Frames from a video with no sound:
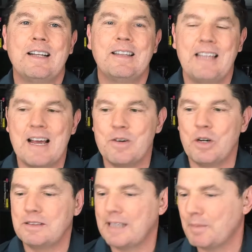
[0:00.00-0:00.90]
at the end
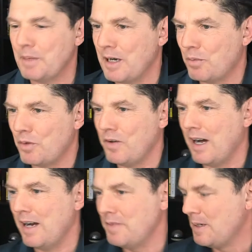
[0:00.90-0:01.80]
on segment number
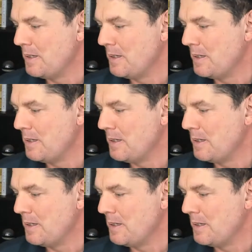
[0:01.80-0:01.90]
five.